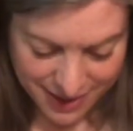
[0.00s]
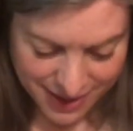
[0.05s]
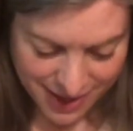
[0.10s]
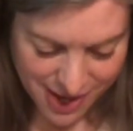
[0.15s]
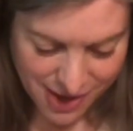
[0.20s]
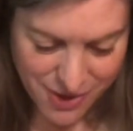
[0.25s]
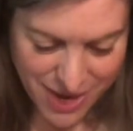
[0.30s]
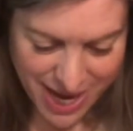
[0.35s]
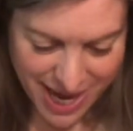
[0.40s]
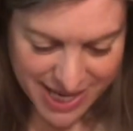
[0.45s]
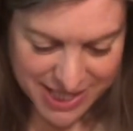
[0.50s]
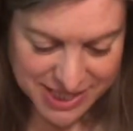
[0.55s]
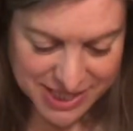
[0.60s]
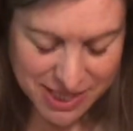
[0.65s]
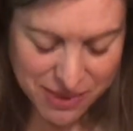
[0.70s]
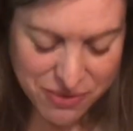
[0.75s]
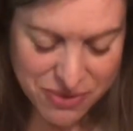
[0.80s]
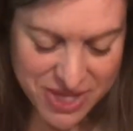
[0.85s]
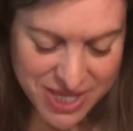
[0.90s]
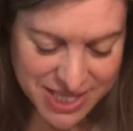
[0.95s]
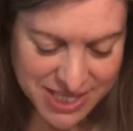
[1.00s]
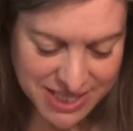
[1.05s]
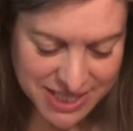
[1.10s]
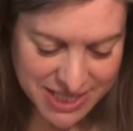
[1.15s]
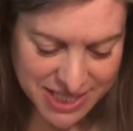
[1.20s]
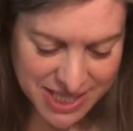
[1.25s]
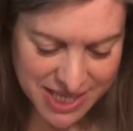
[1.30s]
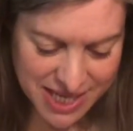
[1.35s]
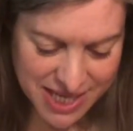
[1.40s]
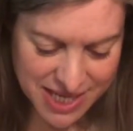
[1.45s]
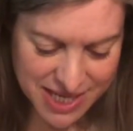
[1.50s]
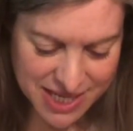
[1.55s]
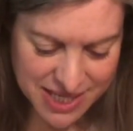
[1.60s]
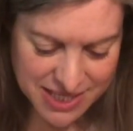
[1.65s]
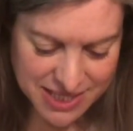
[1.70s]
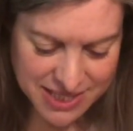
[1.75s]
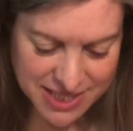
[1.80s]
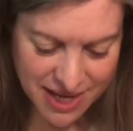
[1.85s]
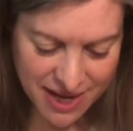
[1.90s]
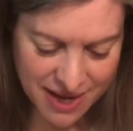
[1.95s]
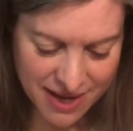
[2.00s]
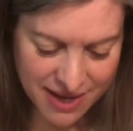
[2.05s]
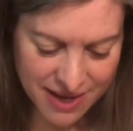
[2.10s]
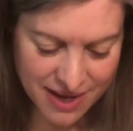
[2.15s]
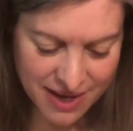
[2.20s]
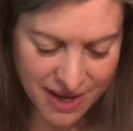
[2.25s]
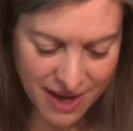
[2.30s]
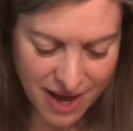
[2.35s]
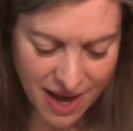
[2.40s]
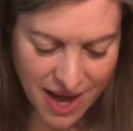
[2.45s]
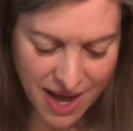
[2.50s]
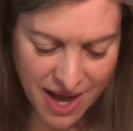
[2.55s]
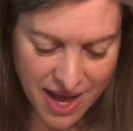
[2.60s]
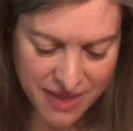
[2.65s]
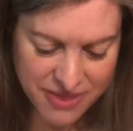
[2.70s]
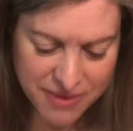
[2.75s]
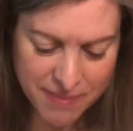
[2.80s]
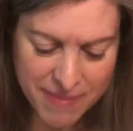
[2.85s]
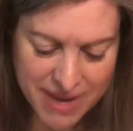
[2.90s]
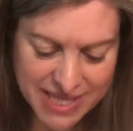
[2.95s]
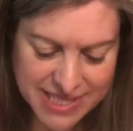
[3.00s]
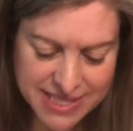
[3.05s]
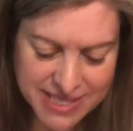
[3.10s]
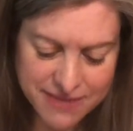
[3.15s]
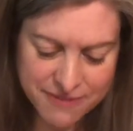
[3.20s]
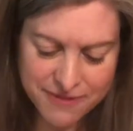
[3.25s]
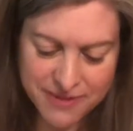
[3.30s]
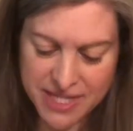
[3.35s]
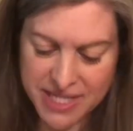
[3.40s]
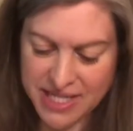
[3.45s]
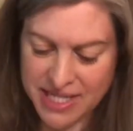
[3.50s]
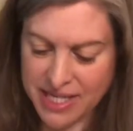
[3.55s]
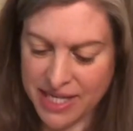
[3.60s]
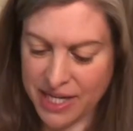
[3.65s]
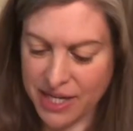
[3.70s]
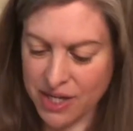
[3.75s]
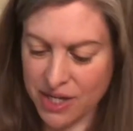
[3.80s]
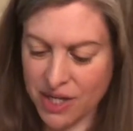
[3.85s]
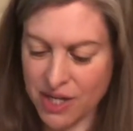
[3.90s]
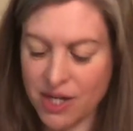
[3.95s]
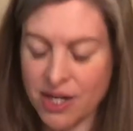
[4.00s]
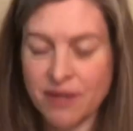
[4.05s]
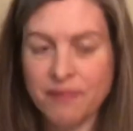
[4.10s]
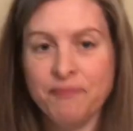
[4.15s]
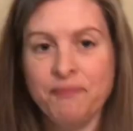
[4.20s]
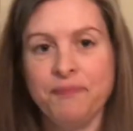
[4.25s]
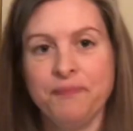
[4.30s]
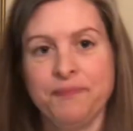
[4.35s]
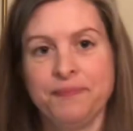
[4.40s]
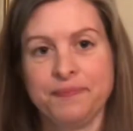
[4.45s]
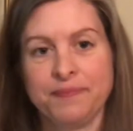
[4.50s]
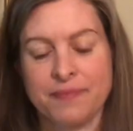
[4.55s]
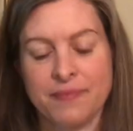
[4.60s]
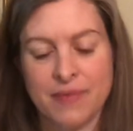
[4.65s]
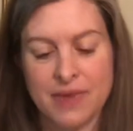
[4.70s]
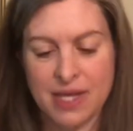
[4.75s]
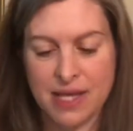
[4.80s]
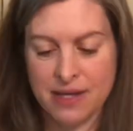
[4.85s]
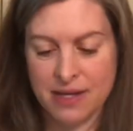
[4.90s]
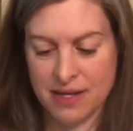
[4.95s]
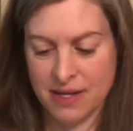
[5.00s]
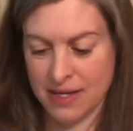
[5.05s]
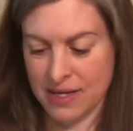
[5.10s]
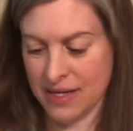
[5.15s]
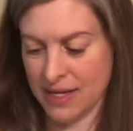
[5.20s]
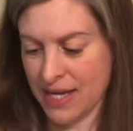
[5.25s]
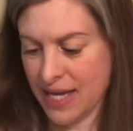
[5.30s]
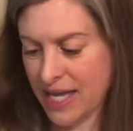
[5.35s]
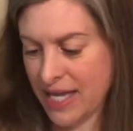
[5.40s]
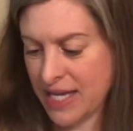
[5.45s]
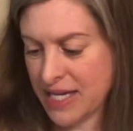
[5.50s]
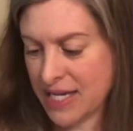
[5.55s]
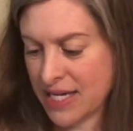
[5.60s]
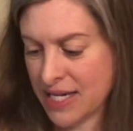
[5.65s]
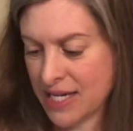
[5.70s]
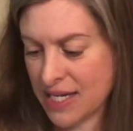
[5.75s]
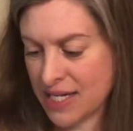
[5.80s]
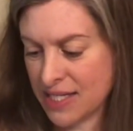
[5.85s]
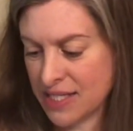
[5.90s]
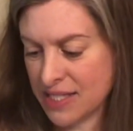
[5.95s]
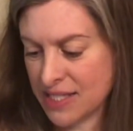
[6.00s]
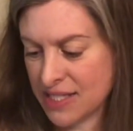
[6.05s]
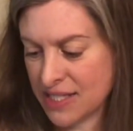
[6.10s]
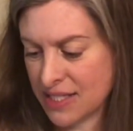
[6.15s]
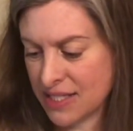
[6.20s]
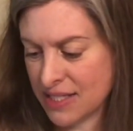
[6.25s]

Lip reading: Okay, so this is the months of the year, and